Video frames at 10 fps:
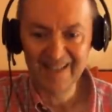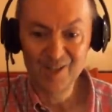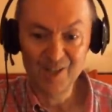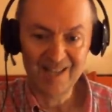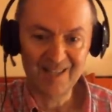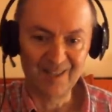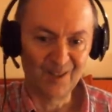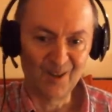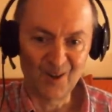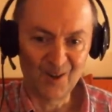channel,
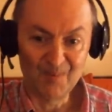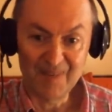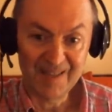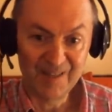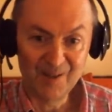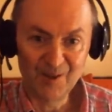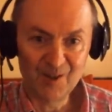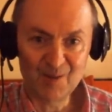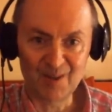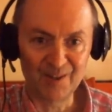or be it
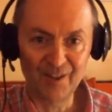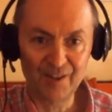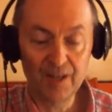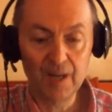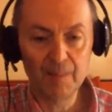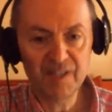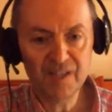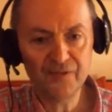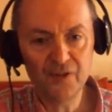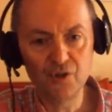YouTube or another. But in
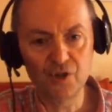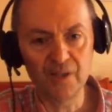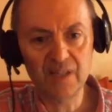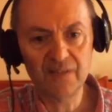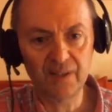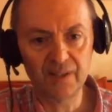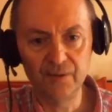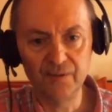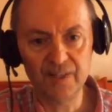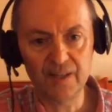the future, if I do
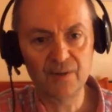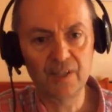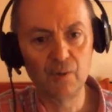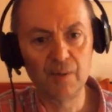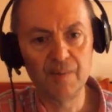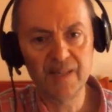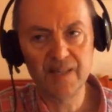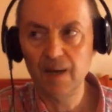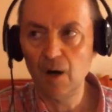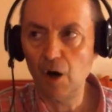videos, it will be
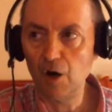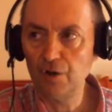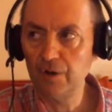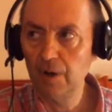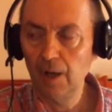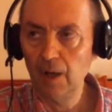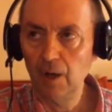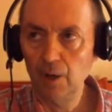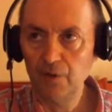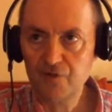on
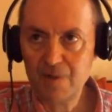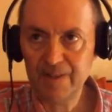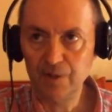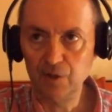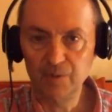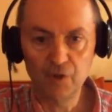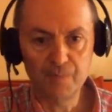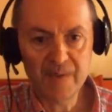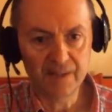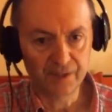uh, Framatube, so
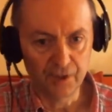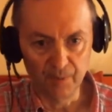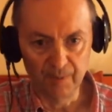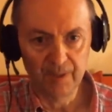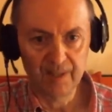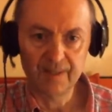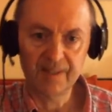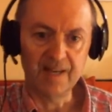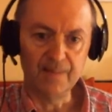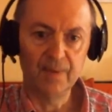PeerTube is the
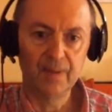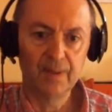same. Okay.